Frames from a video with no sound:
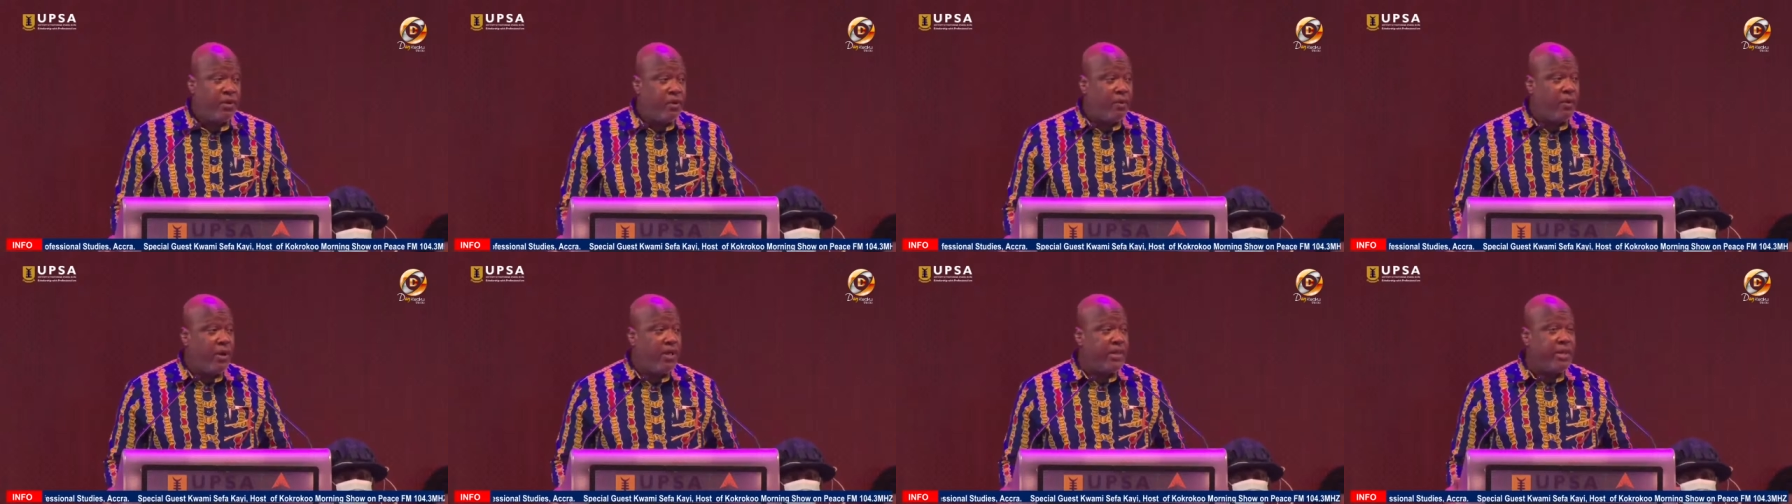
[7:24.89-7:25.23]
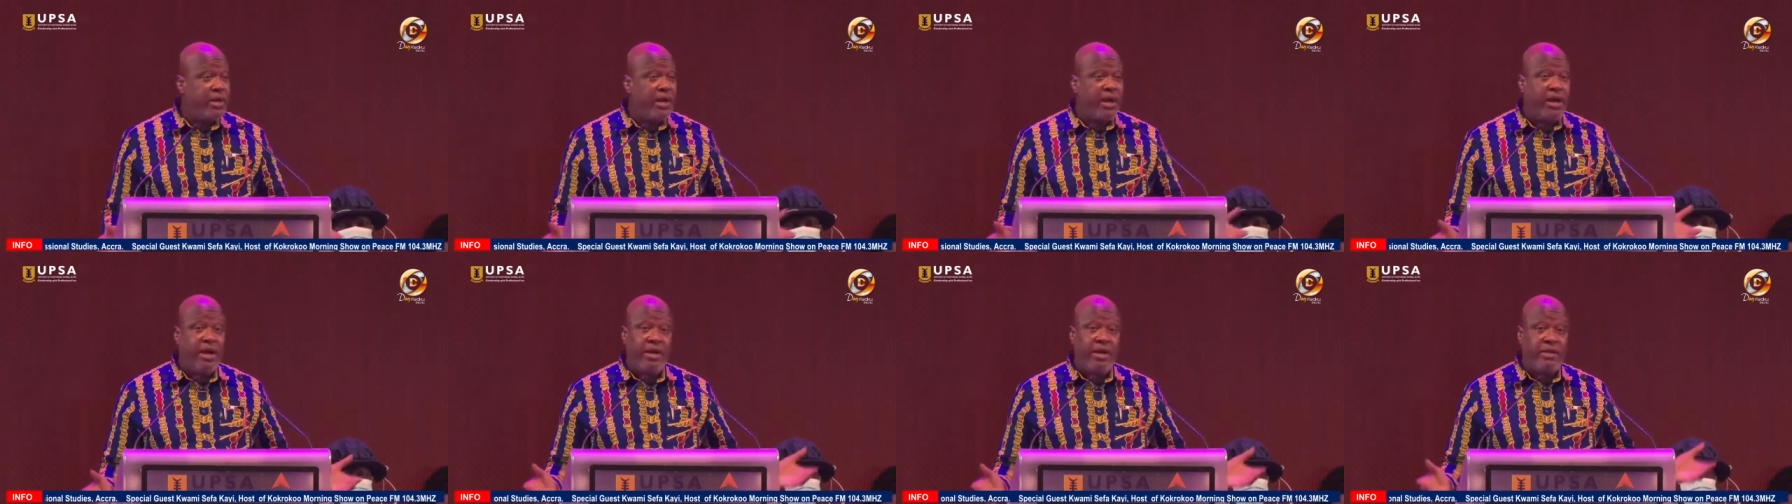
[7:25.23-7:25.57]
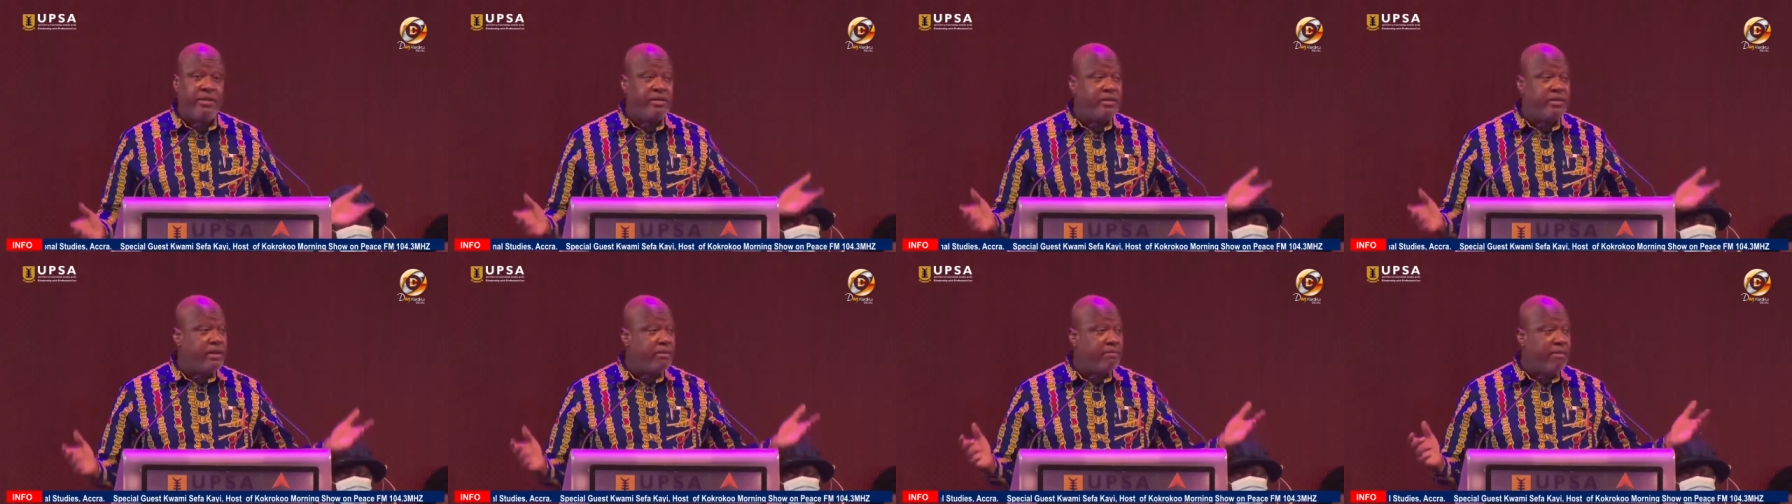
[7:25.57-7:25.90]
whether
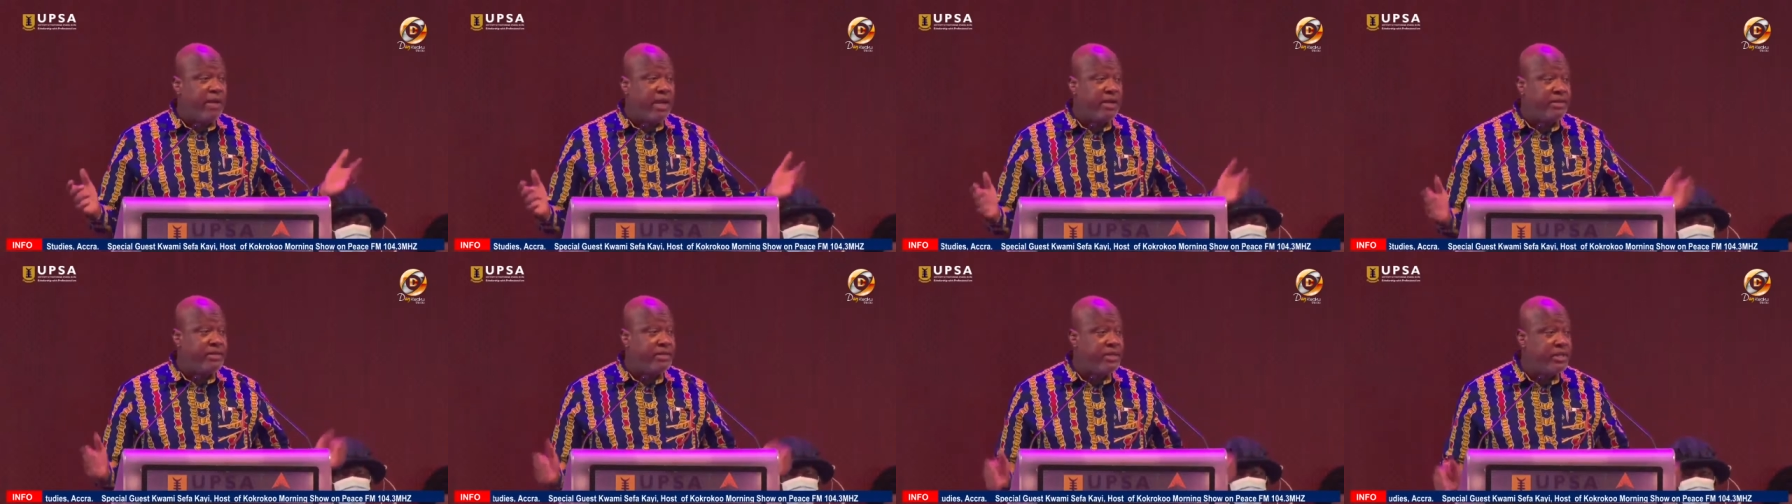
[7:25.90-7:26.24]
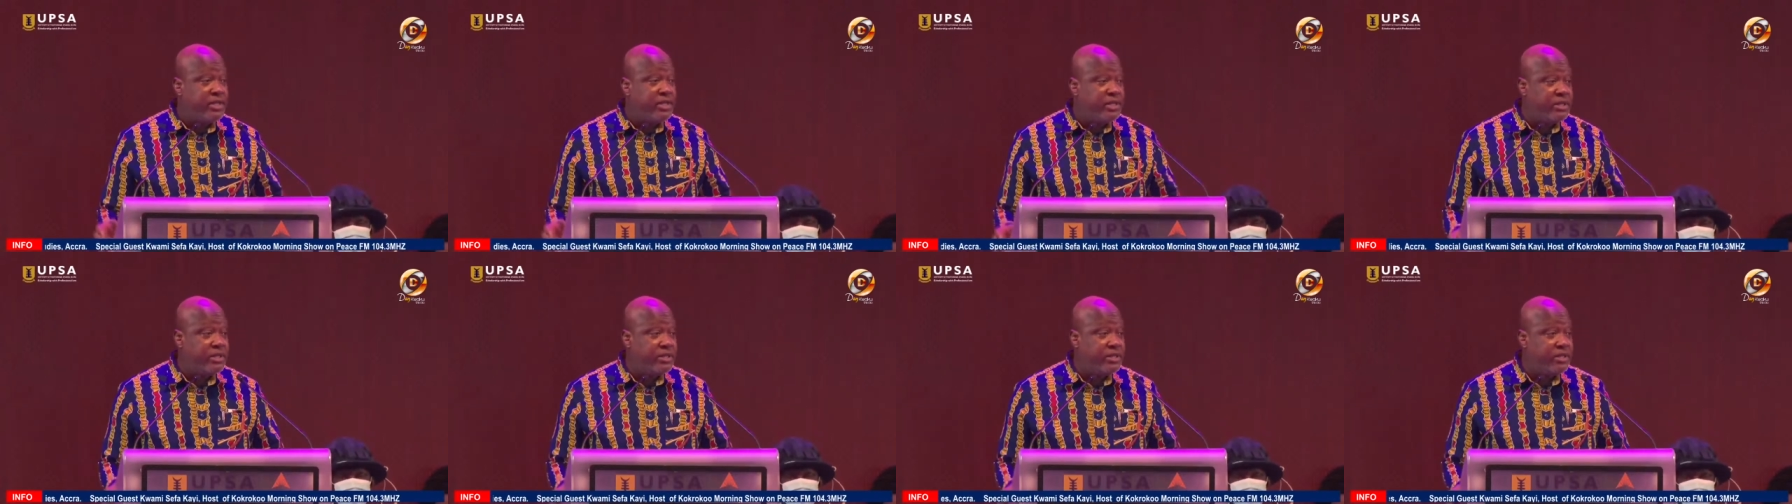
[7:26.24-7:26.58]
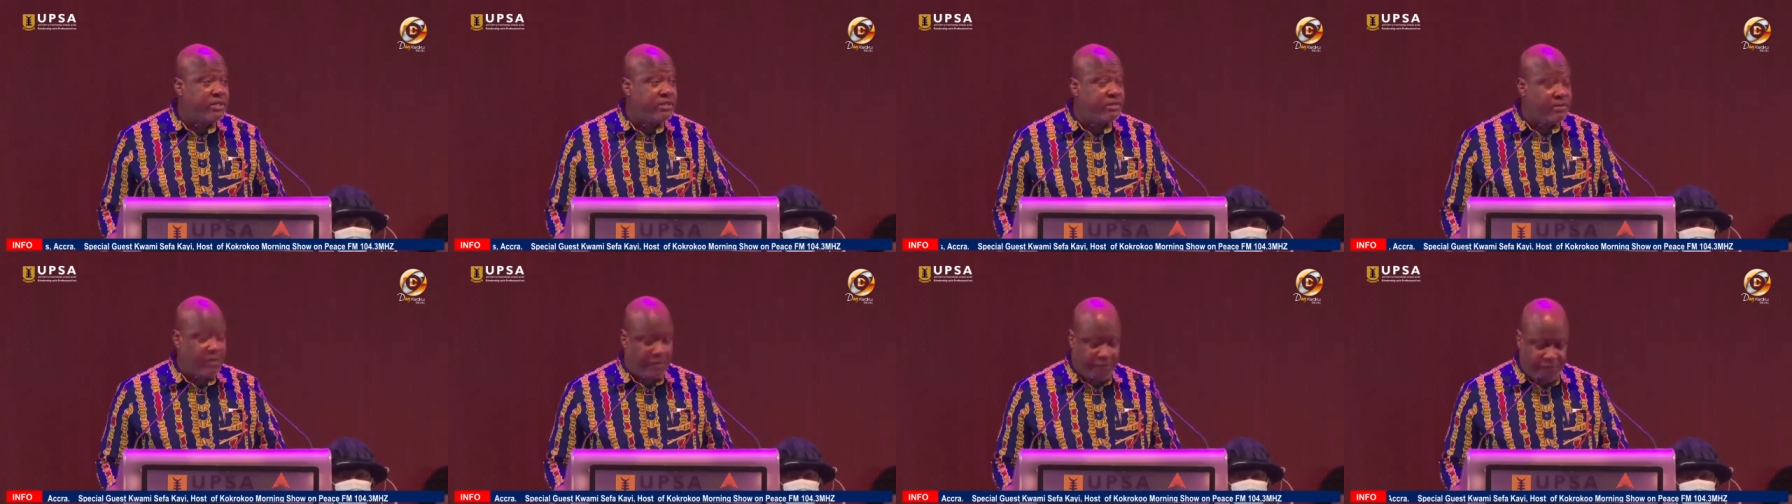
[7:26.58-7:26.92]
it's a
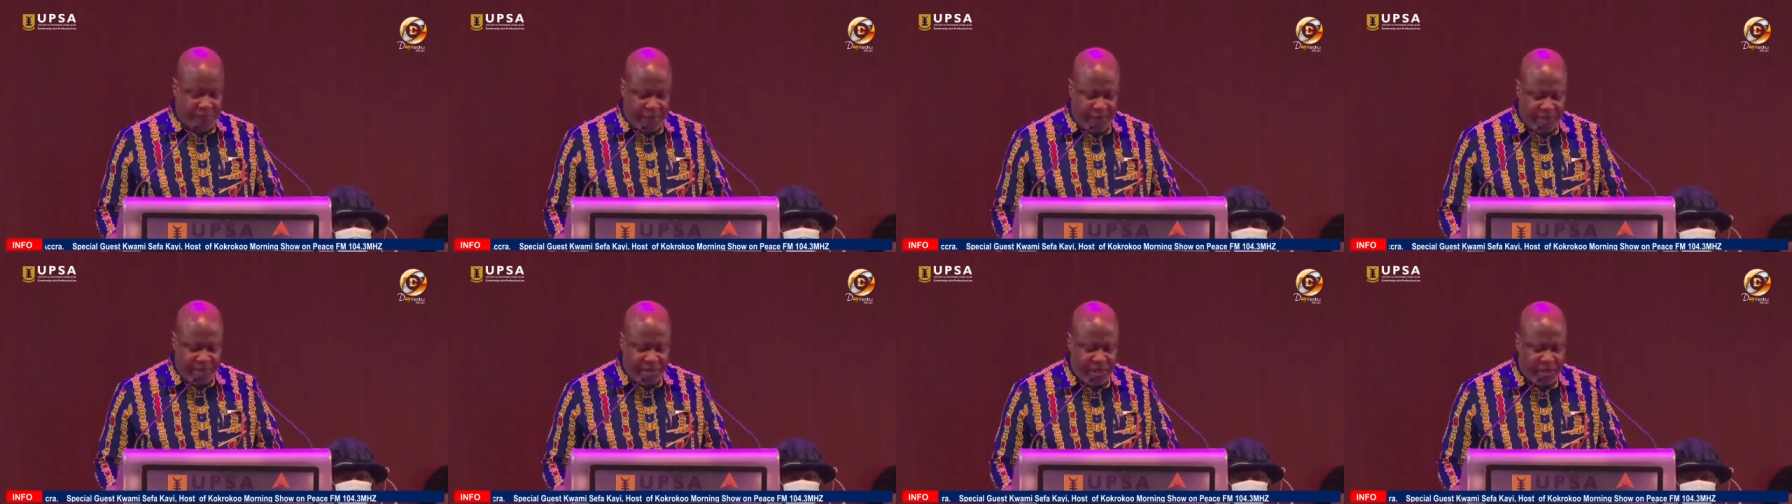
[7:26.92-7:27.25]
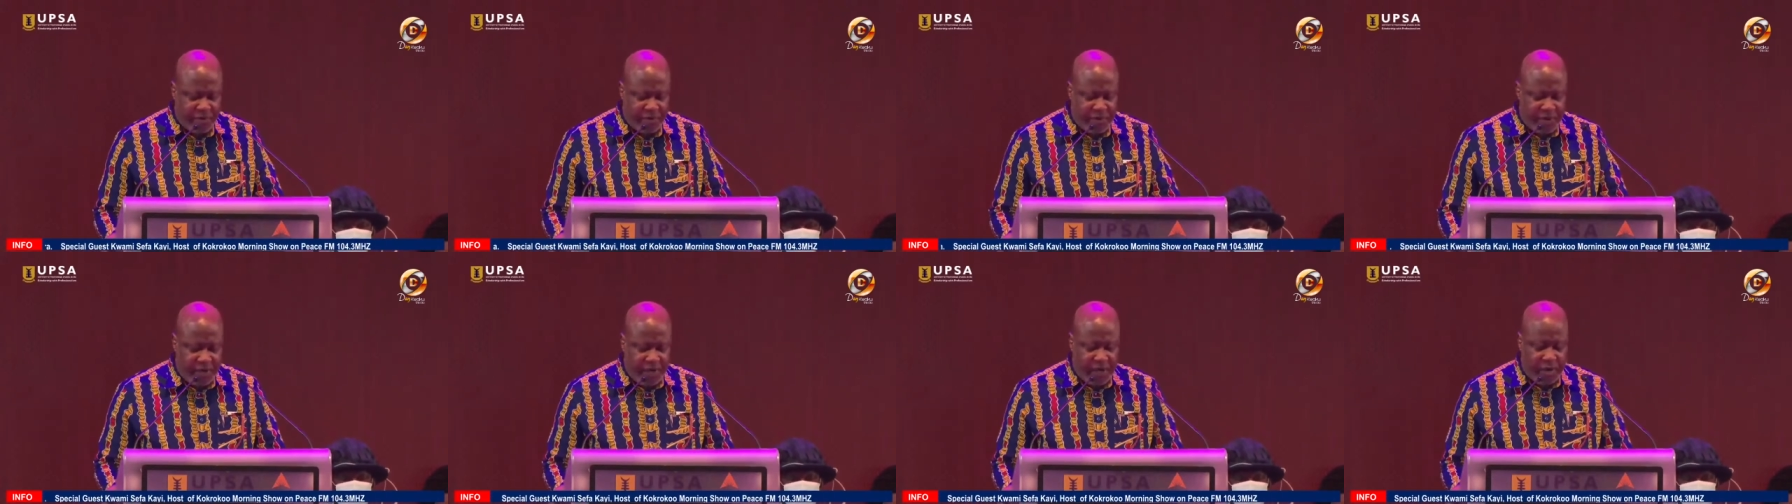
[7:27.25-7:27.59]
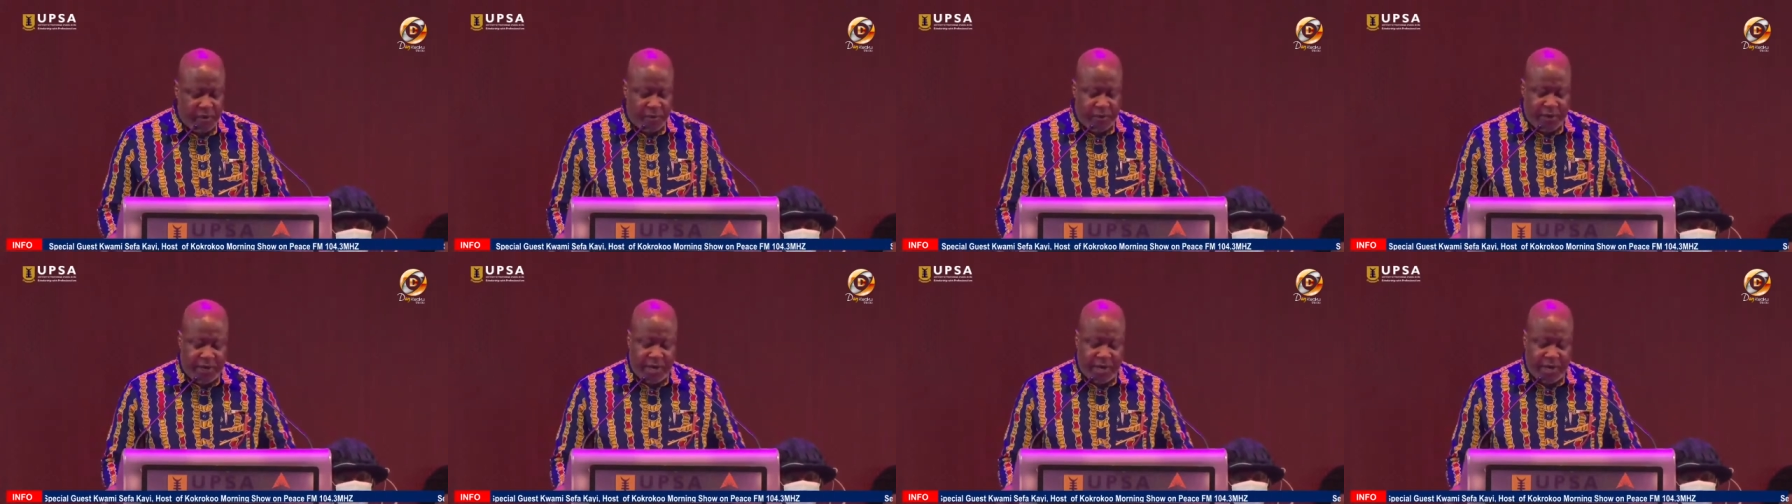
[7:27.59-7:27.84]
master's, a first degree, or